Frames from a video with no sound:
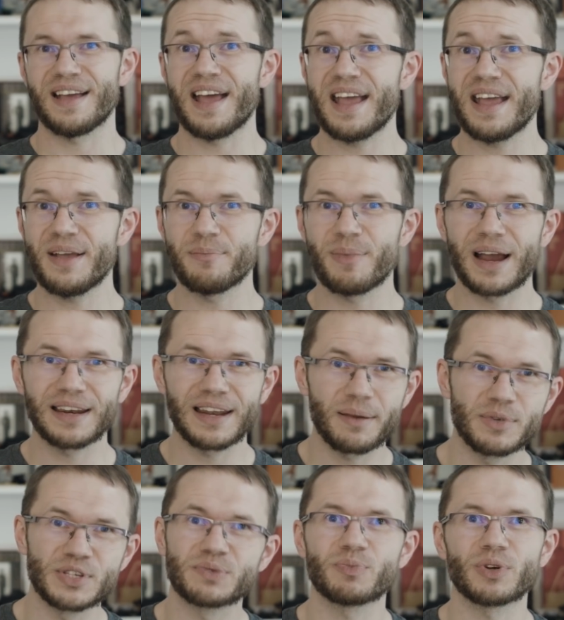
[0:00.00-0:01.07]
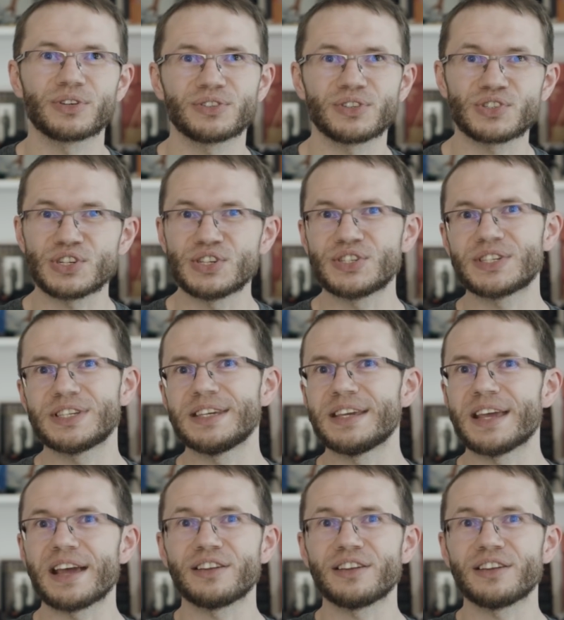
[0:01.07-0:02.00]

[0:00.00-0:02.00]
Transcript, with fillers: Hey, my name is Piotr Toczyński